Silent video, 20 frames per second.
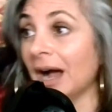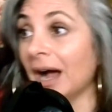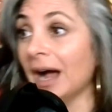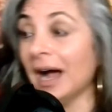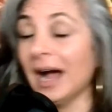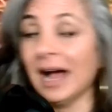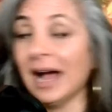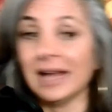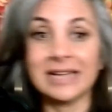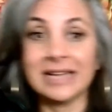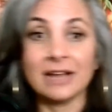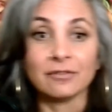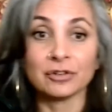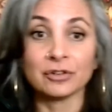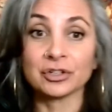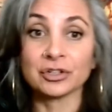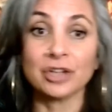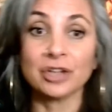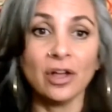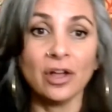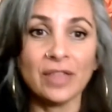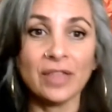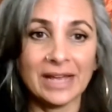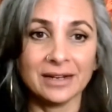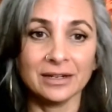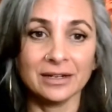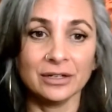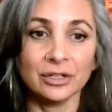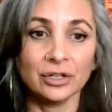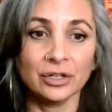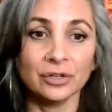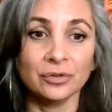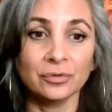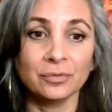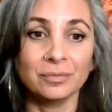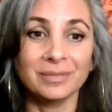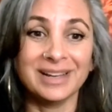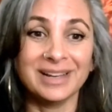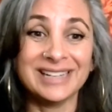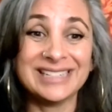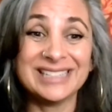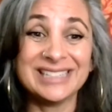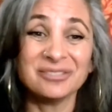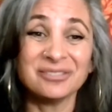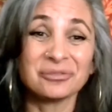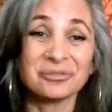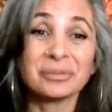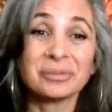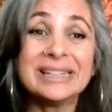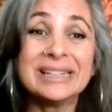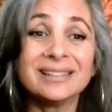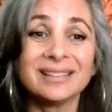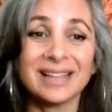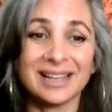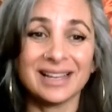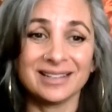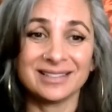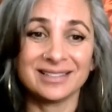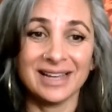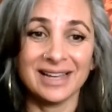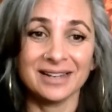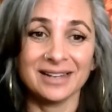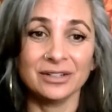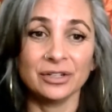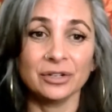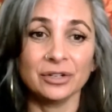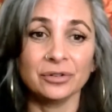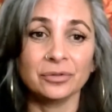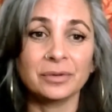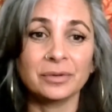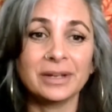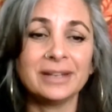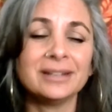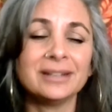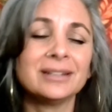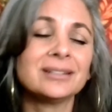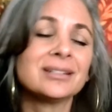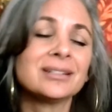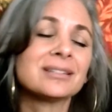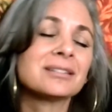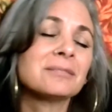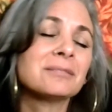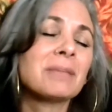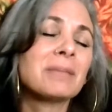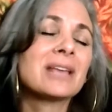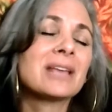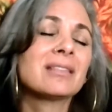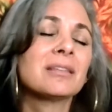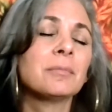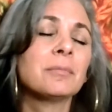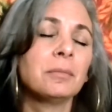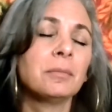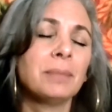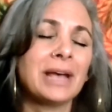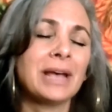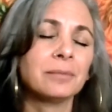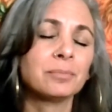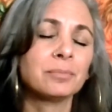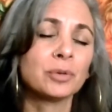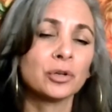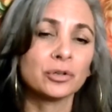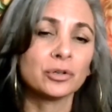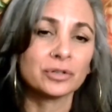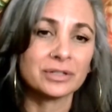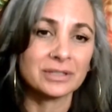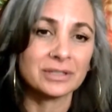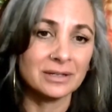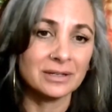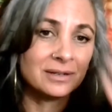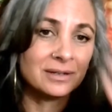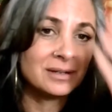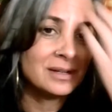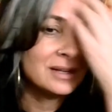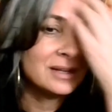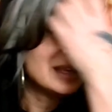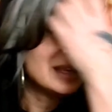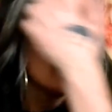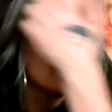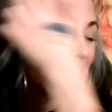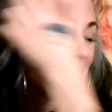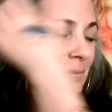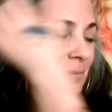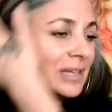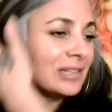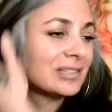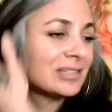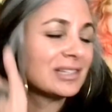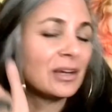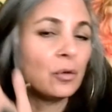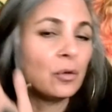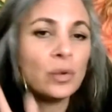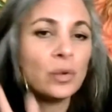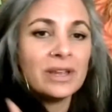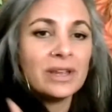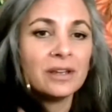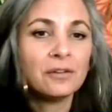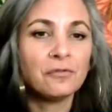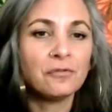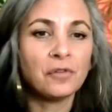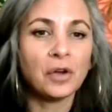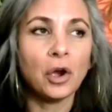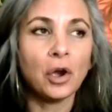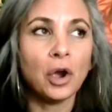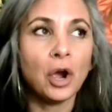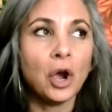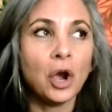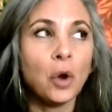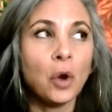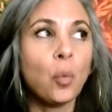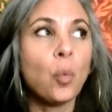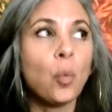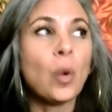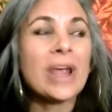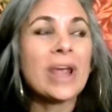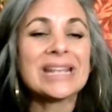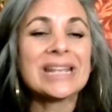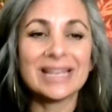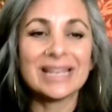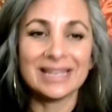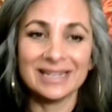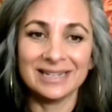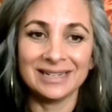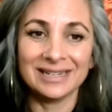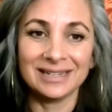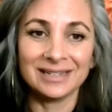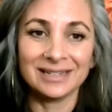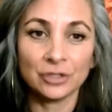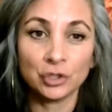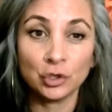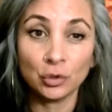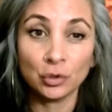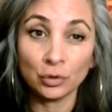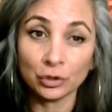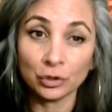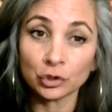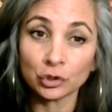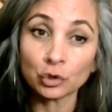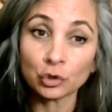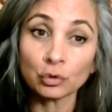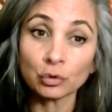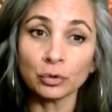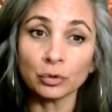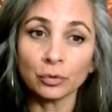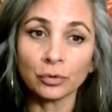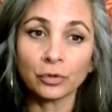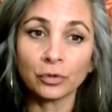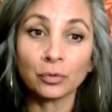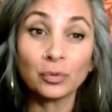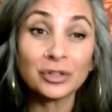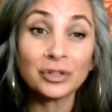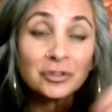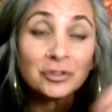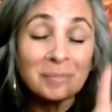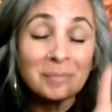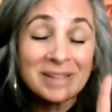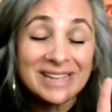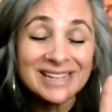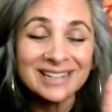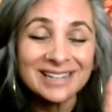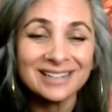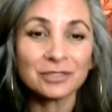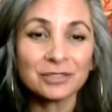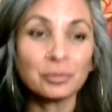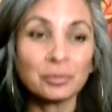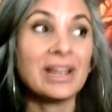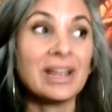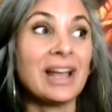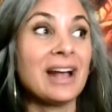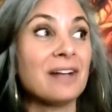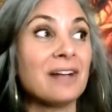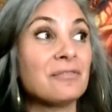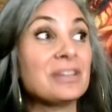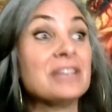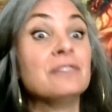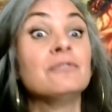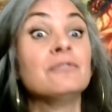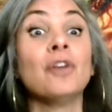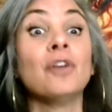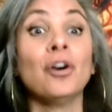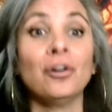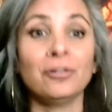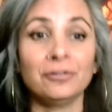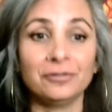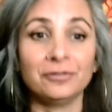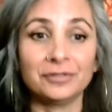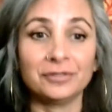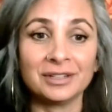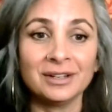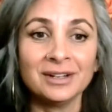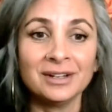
I never saw that in you. I didn't realize that in you. And it doesn't make them a bad person. It means that we have awakened to the truth, which means we have evolved.